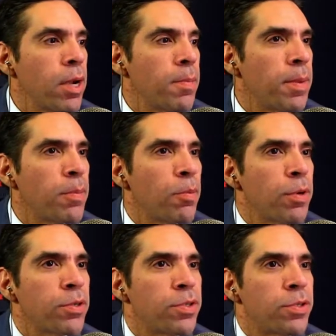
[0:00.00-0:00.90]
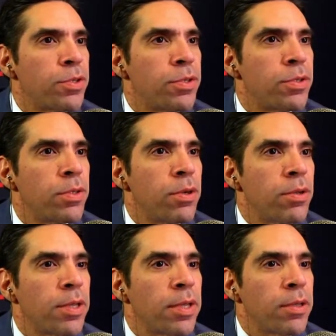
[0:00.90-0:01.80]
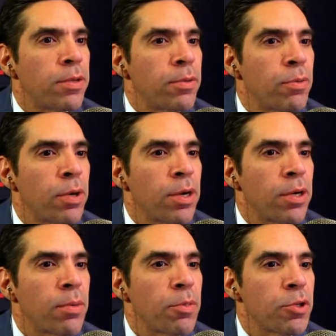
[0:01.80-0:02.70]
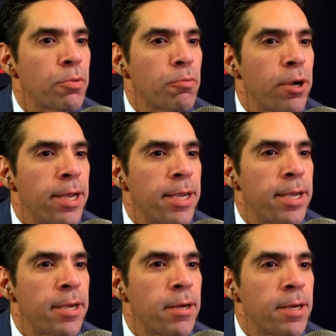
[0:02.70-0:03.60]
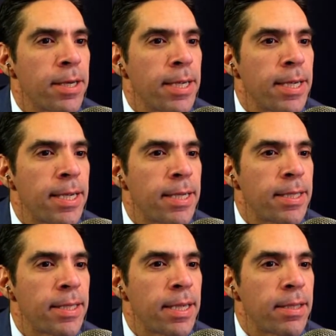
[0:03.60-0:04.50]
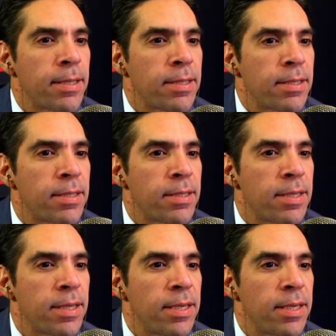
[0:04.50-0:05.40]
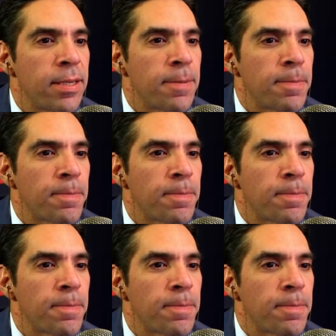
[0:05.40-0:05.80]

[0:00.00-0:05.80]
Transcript: All right, people. Oh, thank you. We're on our commercial break here, and let's see.